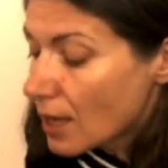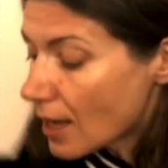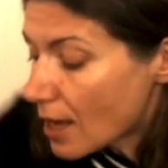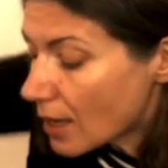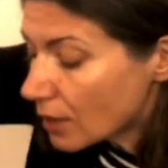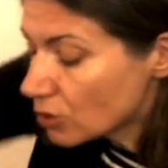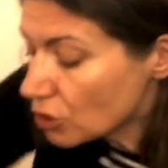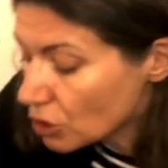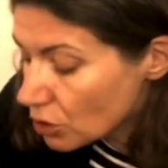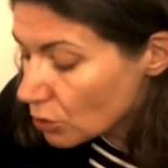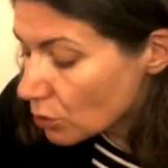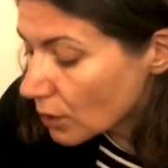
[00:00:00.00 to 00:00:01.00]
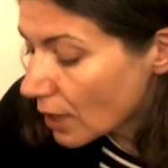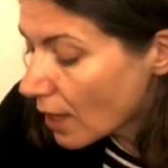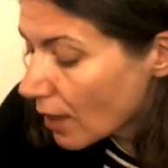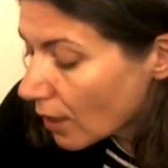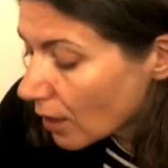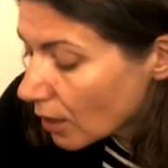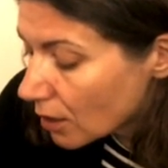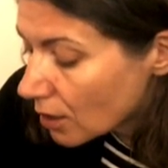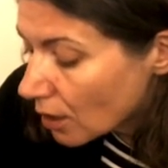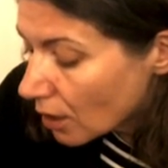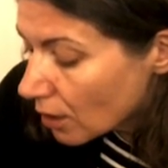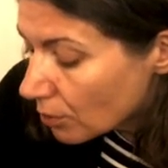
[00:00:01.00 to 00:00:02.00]
And you can
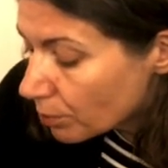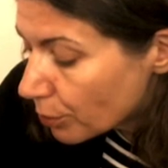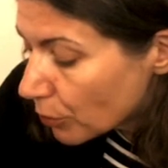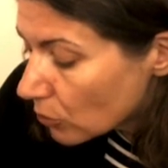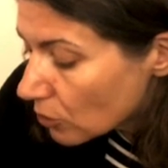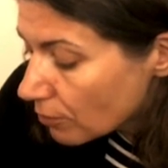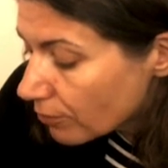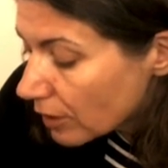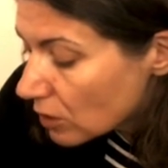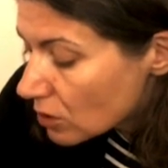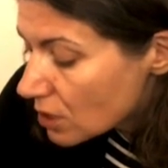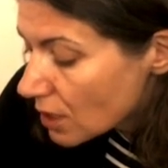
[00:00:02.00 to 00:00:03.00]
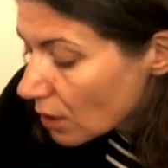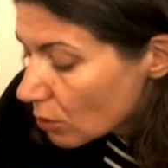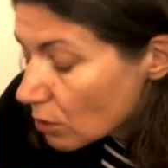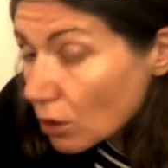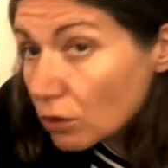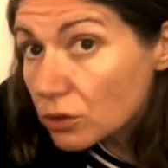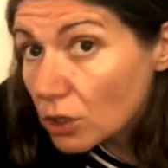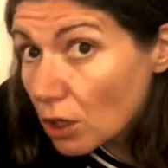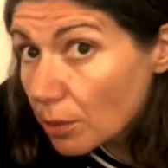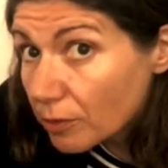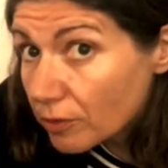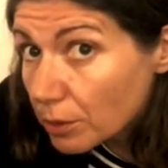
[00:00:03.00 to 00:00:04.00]
put your fingers down on
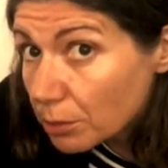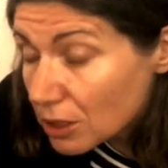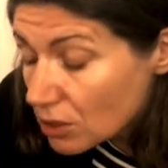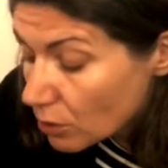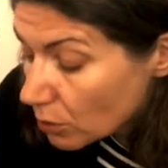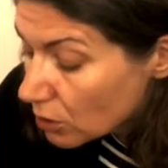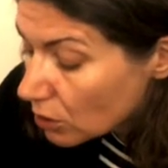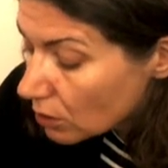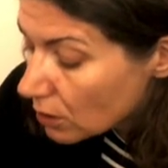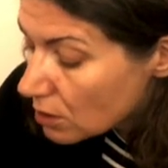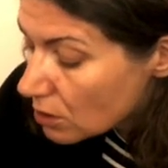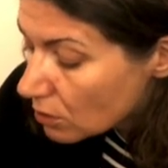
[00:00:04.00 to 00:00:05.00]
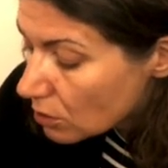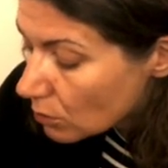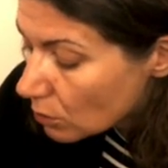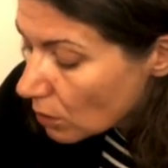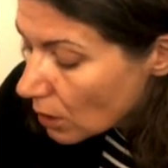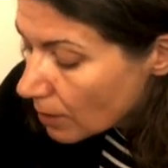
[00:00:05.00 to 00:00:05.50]
top of your big toe and your little toe